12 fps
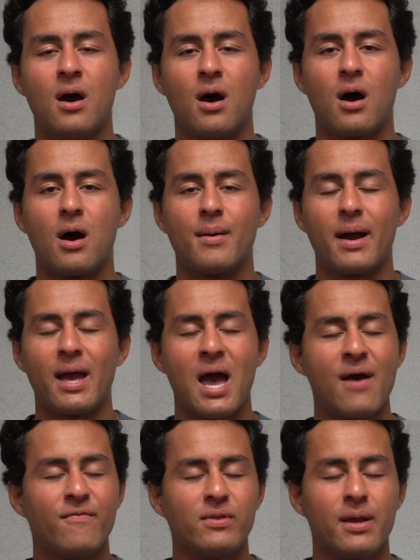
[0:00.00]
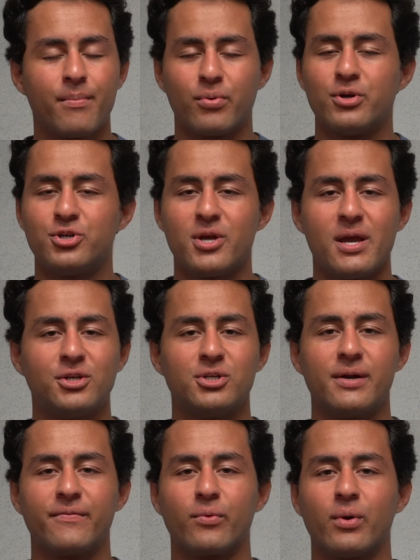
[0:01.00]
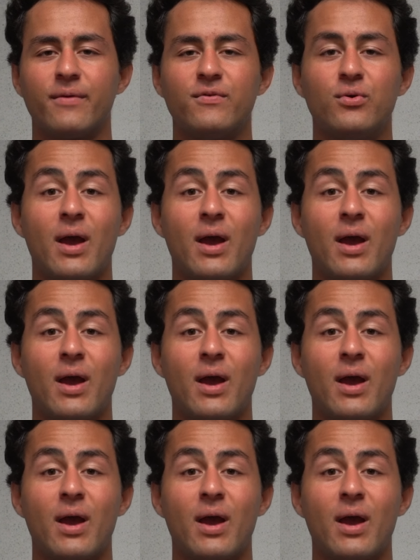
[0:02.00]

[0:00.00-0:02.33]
Uh, I heavily appreciate each and every one of you.